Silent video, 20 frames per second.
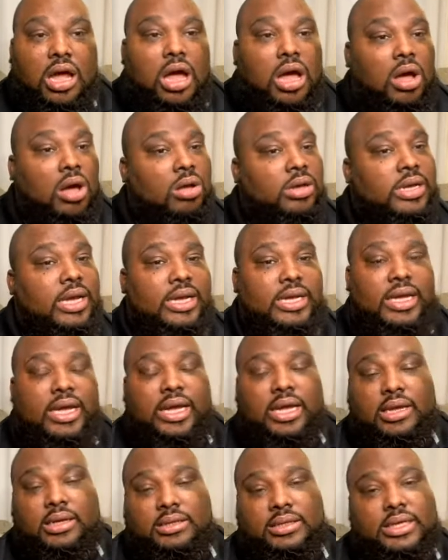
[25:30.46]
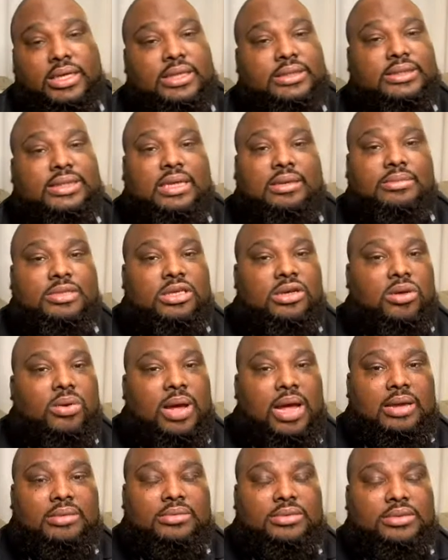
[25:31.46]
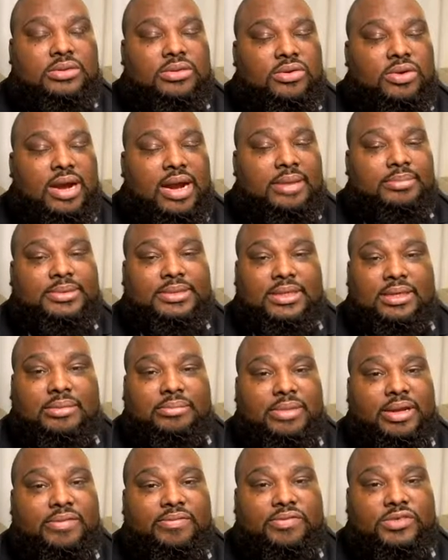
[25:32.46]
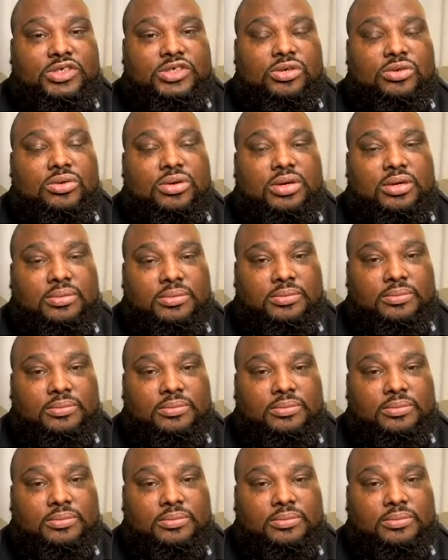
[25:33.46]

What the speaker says: Oh, okay, yeah. Tell them to go out and grab some, man, for sure.